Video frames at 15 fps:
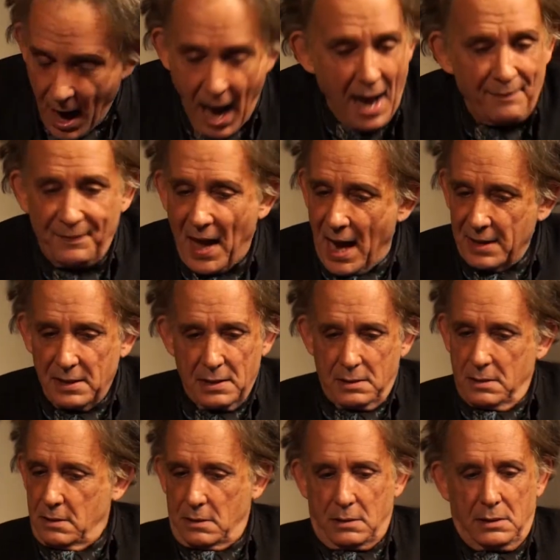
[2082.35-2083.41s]
And that
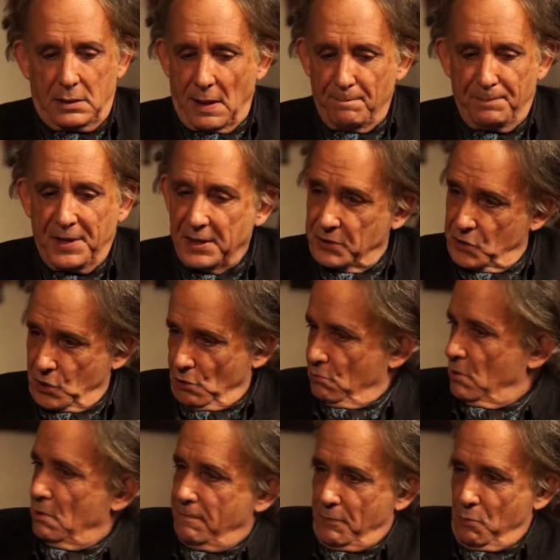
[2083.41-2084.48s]
is something
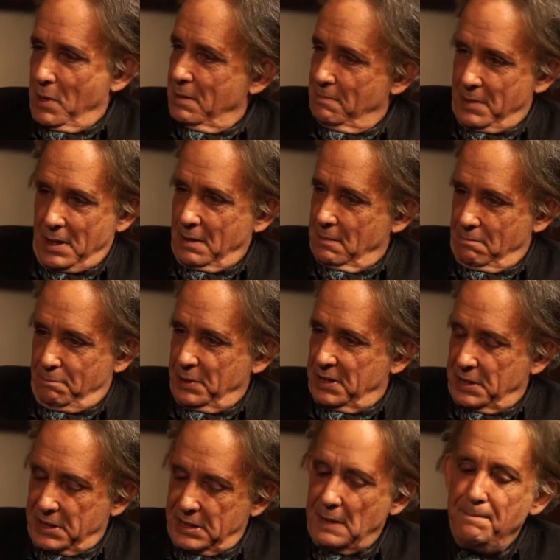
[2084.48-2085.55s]
so overwhelming, but
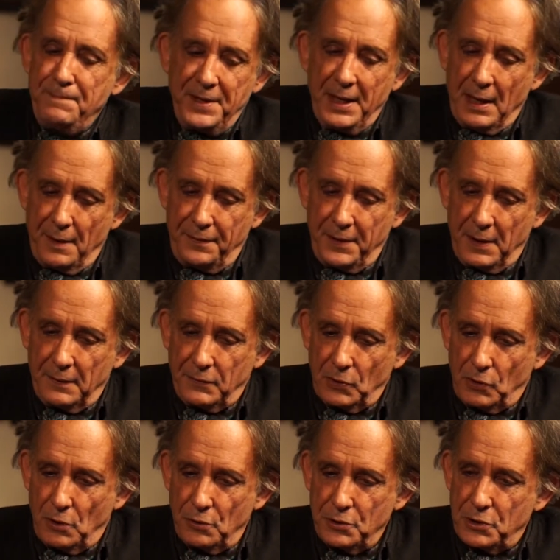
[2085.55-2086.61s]
it's something I think
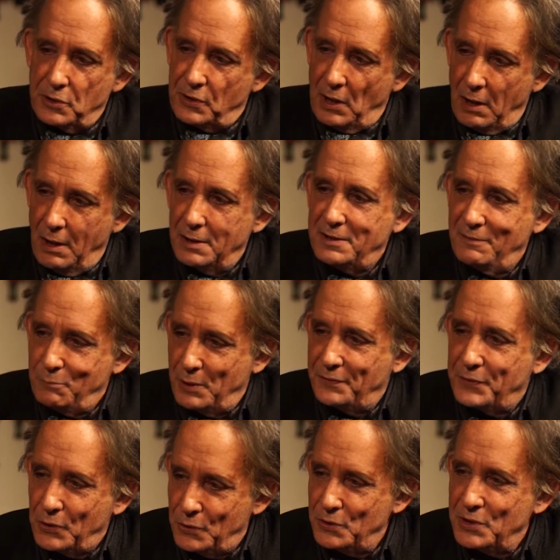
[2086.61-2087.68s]
that goes to the heart of what
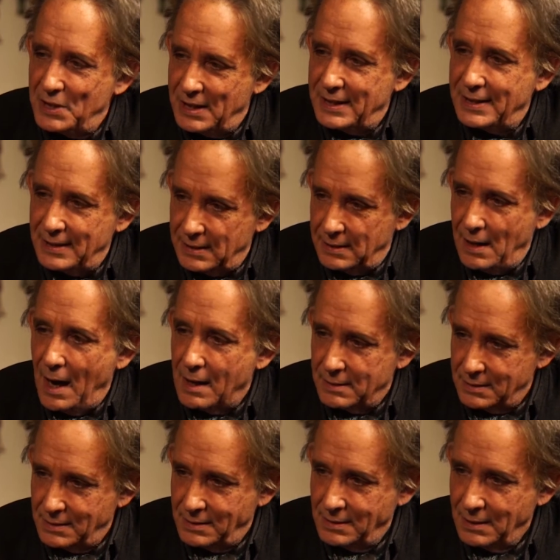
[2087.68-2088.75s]
the Kundalini
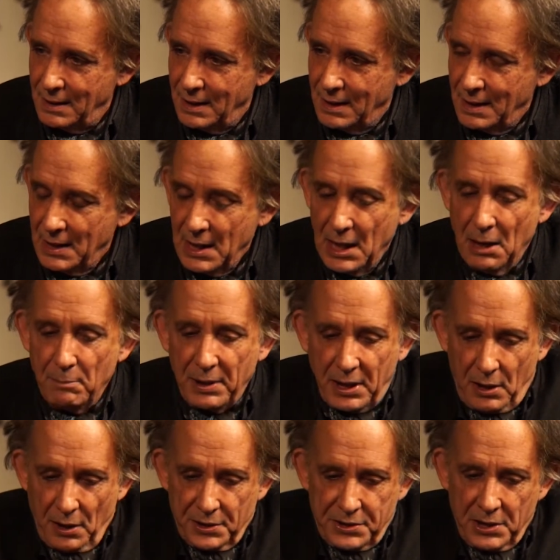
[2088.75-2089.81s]
does.
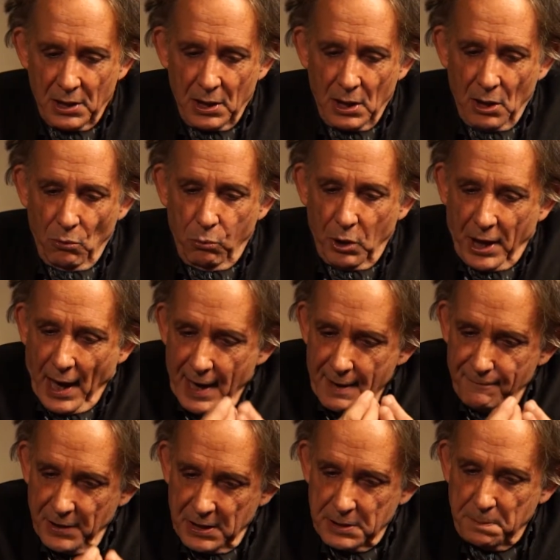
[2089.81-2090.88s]
Because what
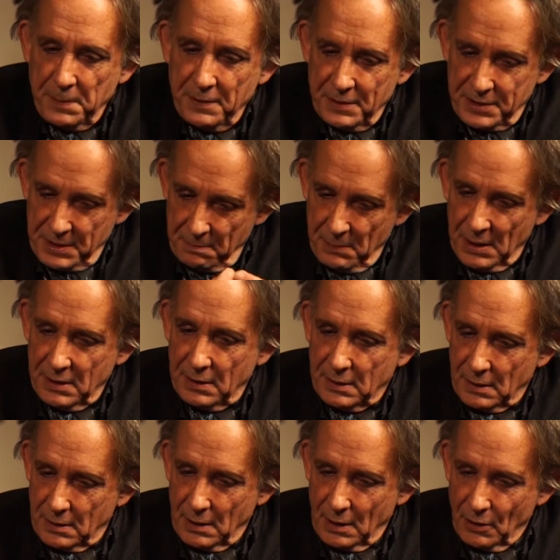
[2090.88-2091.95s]
I've experienced in
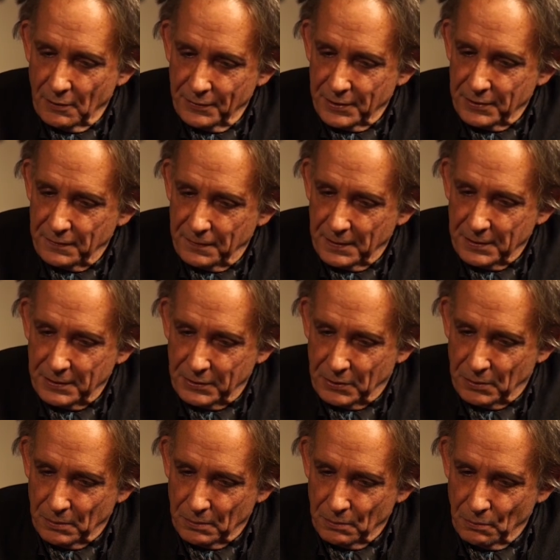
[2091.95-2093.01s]
meditating on those first
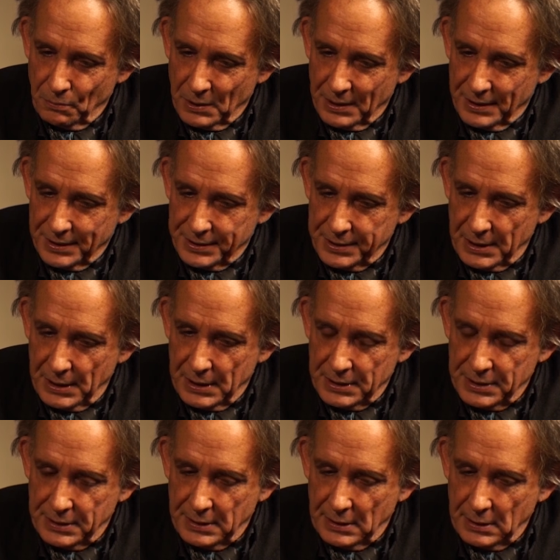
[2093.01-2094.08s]
two words
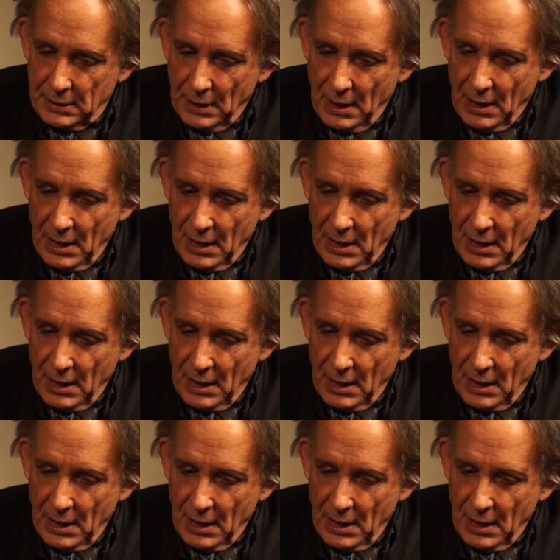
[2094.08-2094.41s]
is that